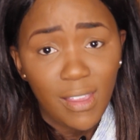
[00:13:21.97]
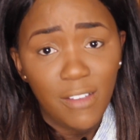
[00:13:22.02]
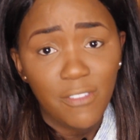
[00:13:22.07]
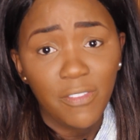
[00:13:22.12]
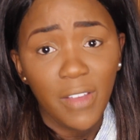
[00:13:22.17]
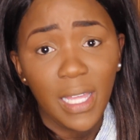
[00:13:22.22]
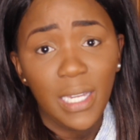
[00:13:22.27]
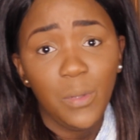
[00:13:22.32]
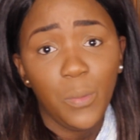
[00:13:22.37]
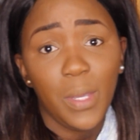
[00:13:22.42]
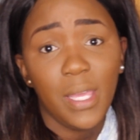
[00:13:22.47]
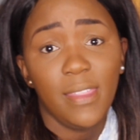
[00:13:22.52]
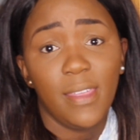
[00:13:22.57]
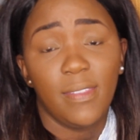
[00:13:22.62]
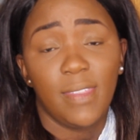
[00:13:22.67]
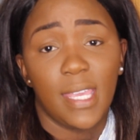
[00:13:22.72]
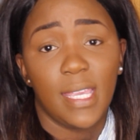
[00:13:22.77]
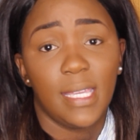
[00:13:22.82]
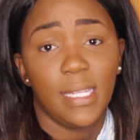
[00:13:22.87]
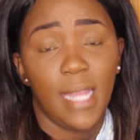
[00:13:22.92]
find a way
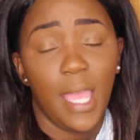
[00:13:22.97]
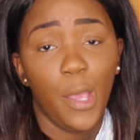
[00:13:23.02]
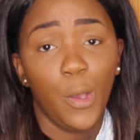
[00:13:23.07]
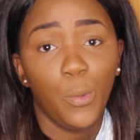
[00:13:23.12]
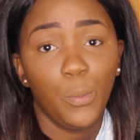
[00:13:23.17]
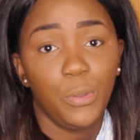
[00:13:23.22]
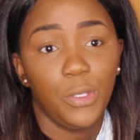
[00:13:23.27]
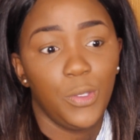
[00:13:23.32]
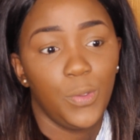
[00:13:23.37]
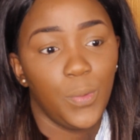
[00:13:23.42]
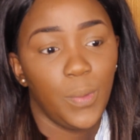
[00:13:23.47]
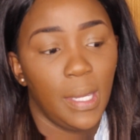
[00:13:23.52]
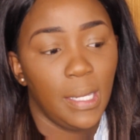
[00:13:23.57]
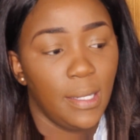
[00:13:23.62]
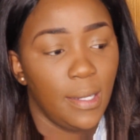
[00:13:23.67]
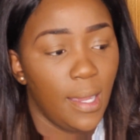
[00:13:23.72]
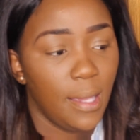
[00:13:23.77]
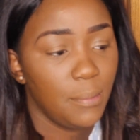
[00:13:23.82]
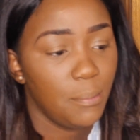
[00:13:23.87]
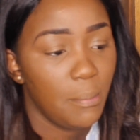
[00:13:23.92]
that they can help you
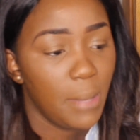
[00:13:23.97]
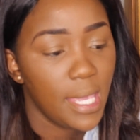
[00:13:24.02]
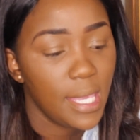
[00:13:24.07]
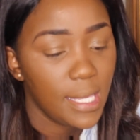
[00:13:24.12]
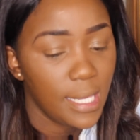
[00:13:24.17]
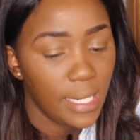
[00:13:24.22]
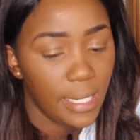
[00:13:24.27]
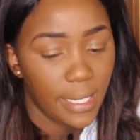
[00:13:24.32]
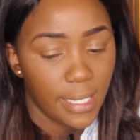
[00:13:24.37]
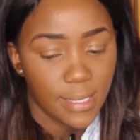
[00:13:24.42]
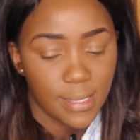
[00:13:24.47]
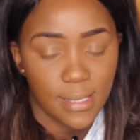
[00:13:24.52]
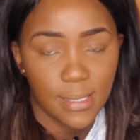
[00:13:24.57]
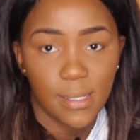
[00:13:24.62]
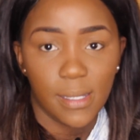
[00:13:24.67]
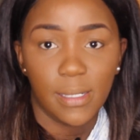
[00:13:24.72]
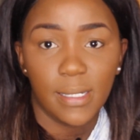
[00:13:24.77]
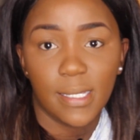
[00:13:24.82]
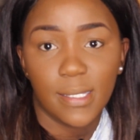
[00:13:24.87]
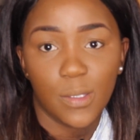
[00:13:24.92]
and make it less
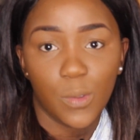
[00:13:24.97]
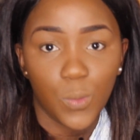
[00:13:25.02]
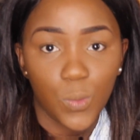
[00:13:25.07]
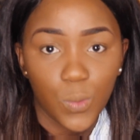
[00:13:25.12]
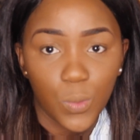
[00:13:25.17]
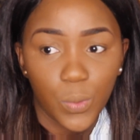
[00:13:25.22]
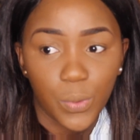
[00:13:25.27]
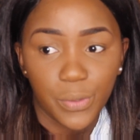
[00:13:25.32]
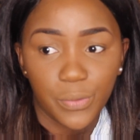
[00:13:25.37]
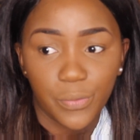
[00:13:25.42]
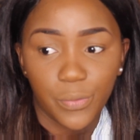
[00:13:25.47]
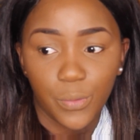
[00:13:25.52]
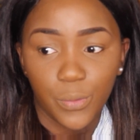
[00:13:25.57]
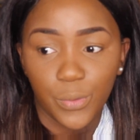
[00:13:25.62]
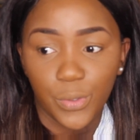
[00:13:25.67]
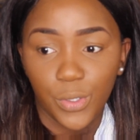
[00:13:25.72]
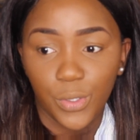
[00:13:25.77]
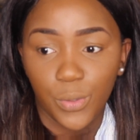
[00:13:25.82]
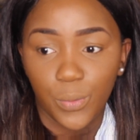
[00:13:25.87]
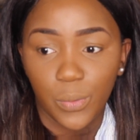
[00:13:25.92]
awkward
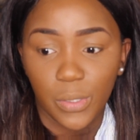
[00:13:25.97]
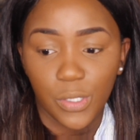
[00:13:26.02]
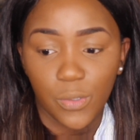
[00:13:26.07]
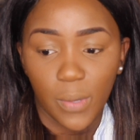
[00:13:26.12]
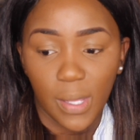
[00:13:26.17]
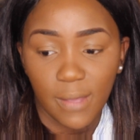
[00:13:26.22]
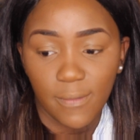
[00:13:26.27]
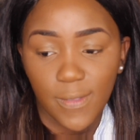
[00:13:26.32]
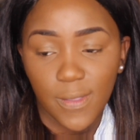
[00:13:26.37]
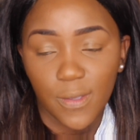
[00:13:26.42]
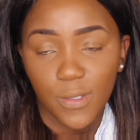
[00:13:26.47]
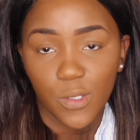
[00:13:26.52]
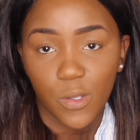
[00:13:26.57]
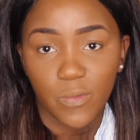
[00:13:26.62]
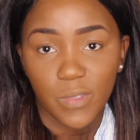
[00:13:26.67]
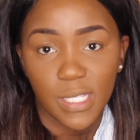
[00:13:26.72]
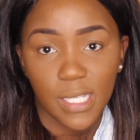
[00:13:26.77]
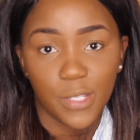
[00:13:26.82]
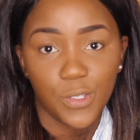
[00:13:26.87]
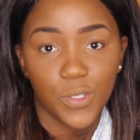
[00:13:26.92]
for you when you're having those
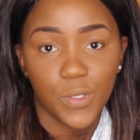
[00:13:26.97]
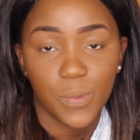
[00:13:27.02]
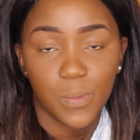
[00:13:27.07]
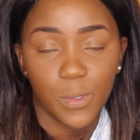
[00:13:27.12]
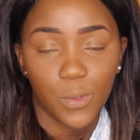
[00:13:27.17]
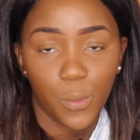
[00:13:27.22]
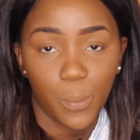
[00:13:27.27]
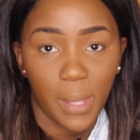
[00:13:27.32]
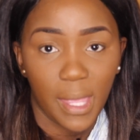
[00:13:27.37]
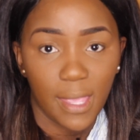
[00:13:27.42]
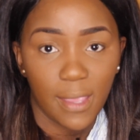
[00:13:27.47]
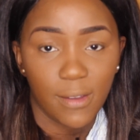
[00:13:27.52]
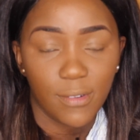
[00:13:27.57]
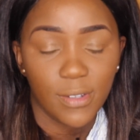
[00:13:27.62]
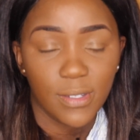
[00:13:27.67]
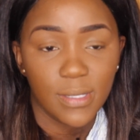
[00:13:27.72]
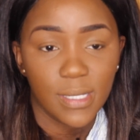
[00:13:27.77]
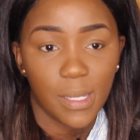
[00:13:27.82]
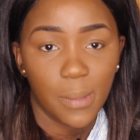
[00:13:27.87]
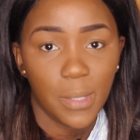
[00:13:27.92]
conversations with your
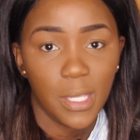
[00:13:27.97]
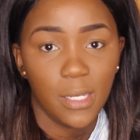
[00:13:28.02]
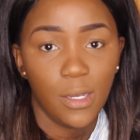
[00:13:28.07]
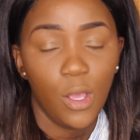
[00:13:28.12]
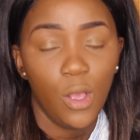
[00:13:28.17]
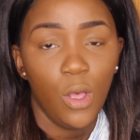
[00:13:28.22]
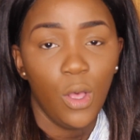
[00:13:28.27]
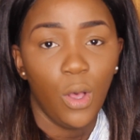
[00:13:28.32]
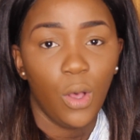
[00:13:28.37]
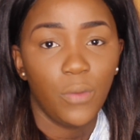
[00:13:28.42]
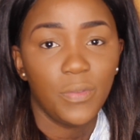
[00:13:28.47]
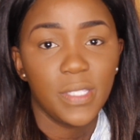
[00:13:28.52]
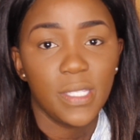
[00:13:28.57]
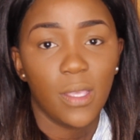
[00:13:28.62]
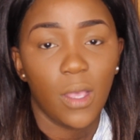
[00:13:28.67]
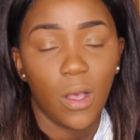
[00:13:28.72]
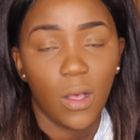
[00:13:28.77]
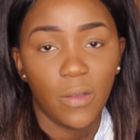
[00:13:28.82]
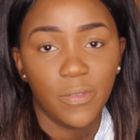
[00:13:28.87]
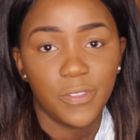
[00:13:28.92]
parents. I mean,
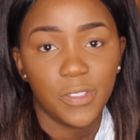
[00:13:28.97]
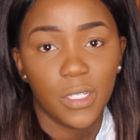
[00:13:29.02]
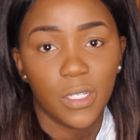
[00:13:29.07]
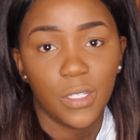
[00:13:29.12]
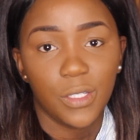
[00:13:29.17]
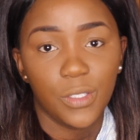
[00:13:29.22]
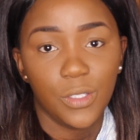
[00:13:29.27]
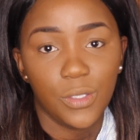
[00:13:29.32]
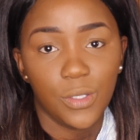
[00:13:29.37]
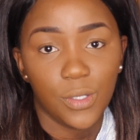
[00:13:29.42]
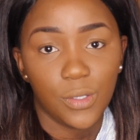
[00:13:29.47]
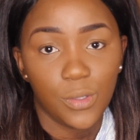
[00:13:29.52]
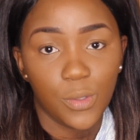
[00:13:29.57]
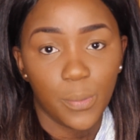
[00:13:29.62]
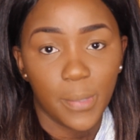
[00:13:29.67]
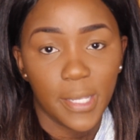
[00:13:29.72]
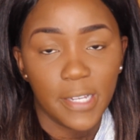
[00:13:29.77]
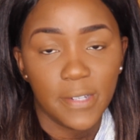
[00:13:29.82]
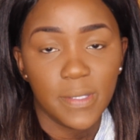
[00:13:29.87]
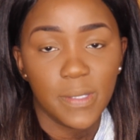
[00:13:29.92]
obviously after, you know,
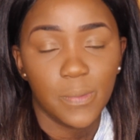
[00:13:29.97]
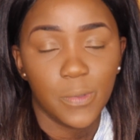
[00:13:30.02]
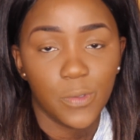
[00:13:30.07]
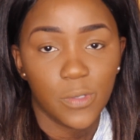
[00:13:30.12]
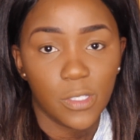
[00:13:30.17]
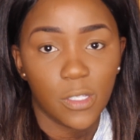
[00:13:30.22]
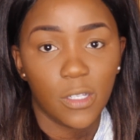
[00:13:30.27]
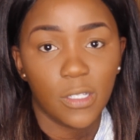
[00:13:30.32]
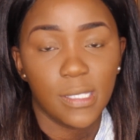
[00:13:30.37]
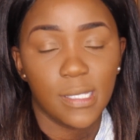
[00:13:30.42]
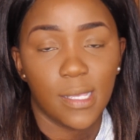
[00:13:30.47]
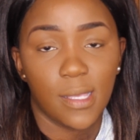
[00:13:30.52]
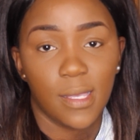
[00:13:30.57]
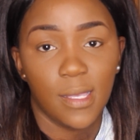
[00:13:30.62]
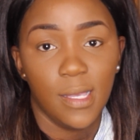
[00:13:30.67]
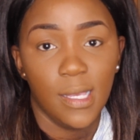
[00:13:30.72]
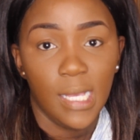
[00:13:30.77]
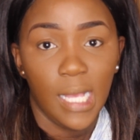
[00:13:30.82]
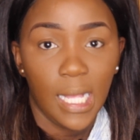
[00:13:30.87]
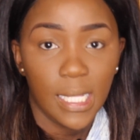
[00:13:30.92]
your parents will start to
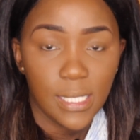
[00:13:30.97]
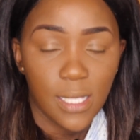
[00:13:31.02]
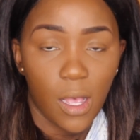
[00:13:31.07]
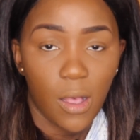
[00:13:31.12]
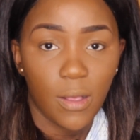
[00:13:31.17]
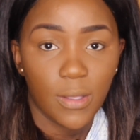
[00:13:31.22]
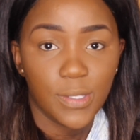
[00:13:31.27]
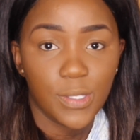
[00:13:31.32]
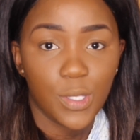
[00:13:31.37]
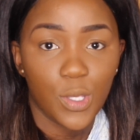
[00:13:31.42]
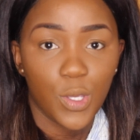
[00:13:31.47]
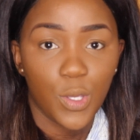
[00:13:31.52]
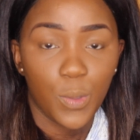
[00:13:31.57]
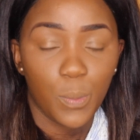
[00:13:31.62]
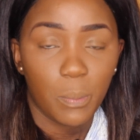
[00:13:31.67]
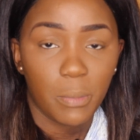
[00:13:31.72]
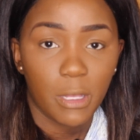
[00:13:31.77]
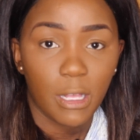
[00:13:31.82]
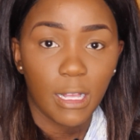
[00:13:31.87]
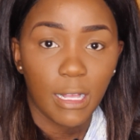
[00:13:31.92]
ask you,
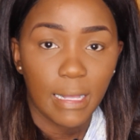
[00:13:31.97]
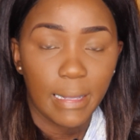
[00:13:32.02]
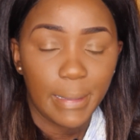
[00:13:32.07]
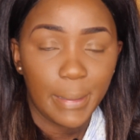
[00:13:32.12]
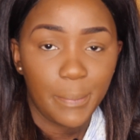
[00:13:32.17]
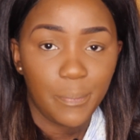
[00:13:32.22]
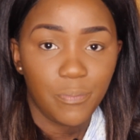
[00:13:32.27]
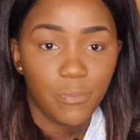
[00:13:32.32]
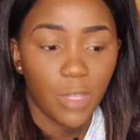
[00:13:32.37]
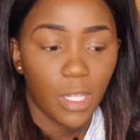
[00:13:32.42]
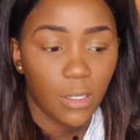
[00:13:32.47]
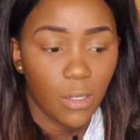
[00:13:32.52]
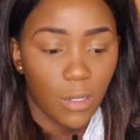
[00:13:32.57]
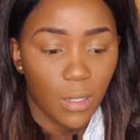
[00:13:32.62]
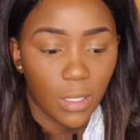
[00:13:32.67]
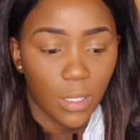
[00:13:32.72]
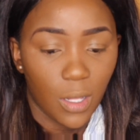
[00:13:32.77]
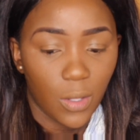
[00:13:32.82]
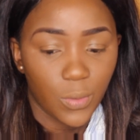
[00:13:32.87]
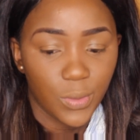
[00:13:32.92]
but in
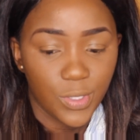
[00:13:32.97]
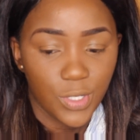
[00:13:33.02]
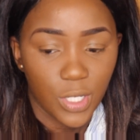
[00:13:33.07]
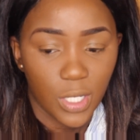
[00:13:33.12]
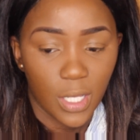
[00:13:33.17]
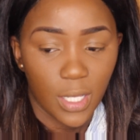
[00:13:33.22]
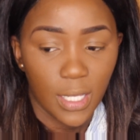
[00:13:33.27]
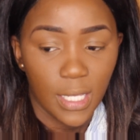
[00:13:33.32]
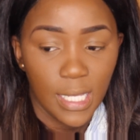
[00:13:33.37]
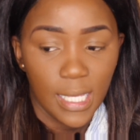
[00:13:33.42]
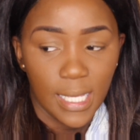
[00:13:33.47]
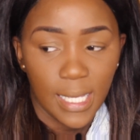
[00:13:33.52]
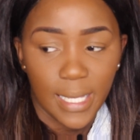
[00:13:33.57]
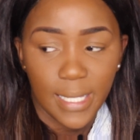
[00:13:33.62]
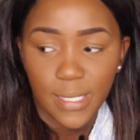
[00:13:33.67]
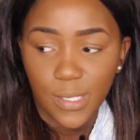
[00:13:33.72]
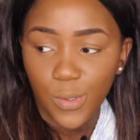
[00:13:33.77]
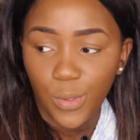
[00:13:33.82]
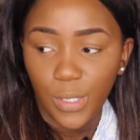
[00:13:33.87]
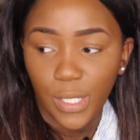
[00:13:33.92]
our culture
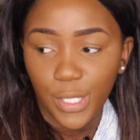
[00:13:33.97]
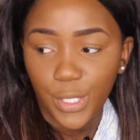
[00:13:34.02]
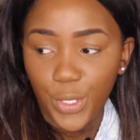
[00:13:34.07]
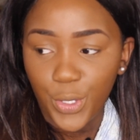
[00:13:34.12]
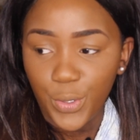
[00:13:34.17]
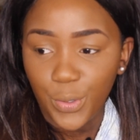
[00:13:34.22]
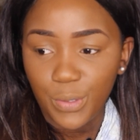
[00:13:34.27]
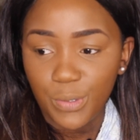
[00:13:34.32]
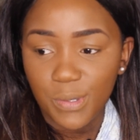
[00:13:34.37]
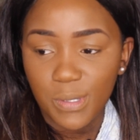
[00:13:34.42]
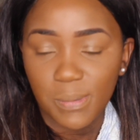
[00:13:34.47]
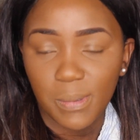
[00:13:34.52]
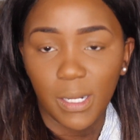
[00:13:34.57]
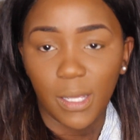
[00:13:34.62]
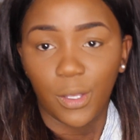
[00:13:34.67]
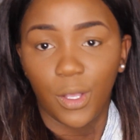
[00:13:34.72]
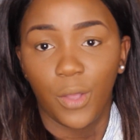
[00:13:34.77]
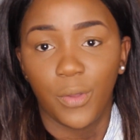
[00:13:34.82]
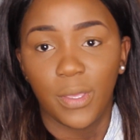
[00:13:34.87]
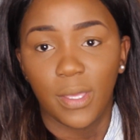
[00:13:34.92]
it's not like you can just be
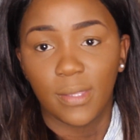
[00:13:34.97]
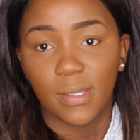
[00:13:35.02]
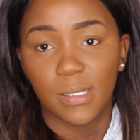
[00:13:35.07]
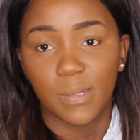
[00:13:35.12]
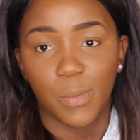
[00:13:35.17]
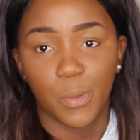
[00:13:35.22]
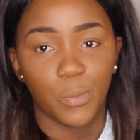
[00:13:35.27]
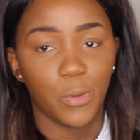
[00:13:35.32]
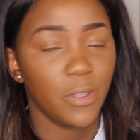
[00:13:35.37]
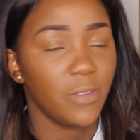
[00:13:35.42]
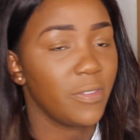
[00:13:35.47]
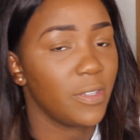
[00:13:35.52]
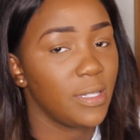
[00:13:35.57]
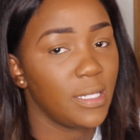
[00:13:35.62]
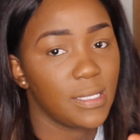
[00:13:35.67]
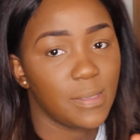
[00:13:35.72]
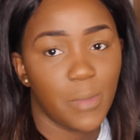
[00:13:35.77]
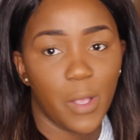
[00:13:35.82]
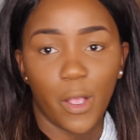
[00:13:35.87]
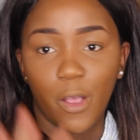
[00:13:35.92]
like, oh yeah, that's my boyfriend,
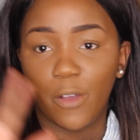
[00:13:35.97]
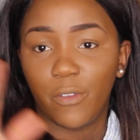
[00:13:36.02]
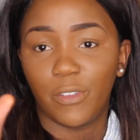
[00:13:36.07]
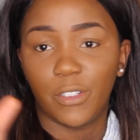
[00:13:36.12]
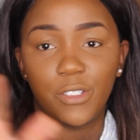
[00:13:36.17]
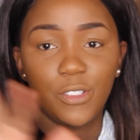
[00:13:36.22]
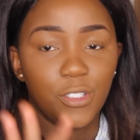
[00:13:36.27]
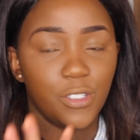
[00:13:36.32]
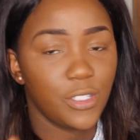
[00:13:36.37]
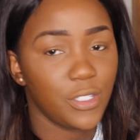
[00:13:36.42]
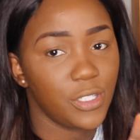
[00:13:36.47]
that's my girlfriend,